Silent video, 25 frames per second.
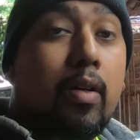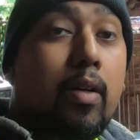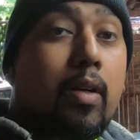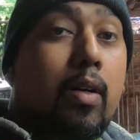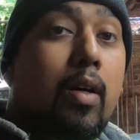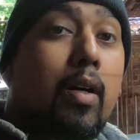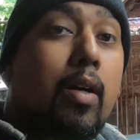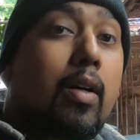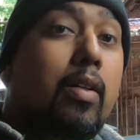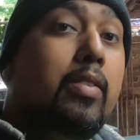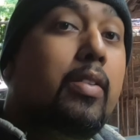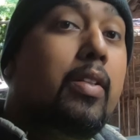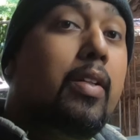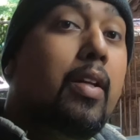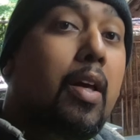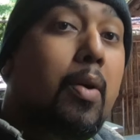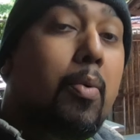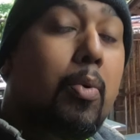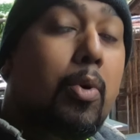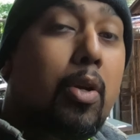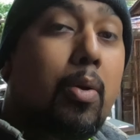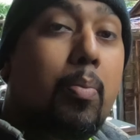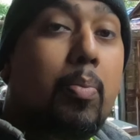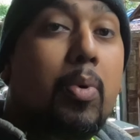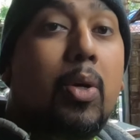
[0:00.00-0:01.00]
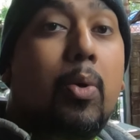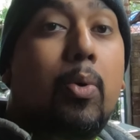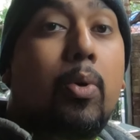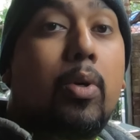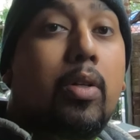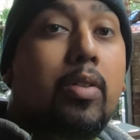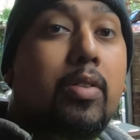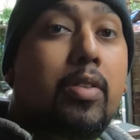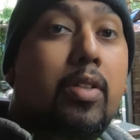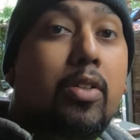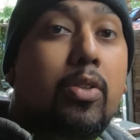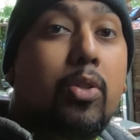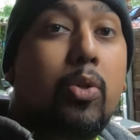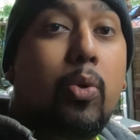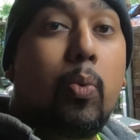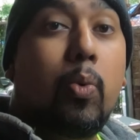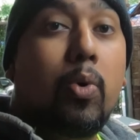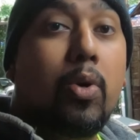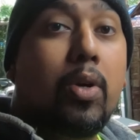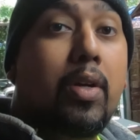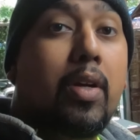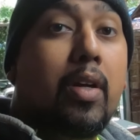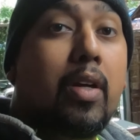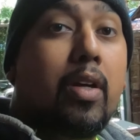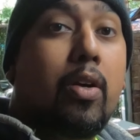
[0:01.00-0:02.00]
Uh, today we're going to be continue
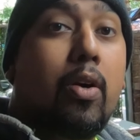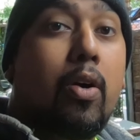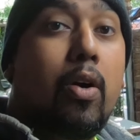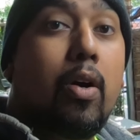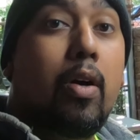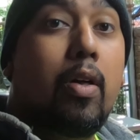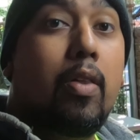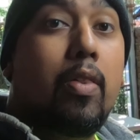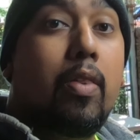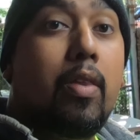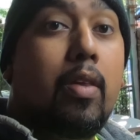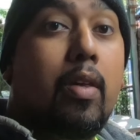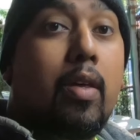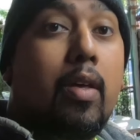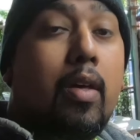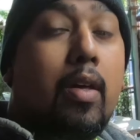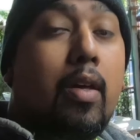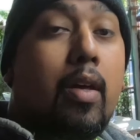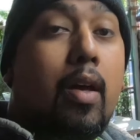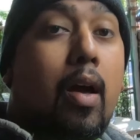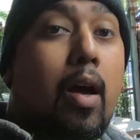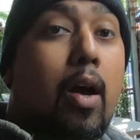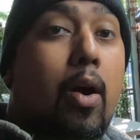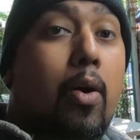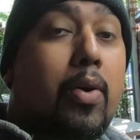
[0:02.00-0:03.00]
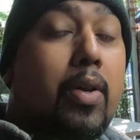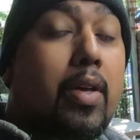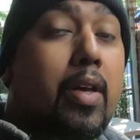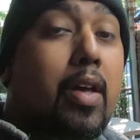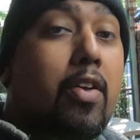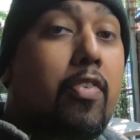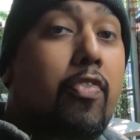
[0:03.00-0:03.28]
working on the Audi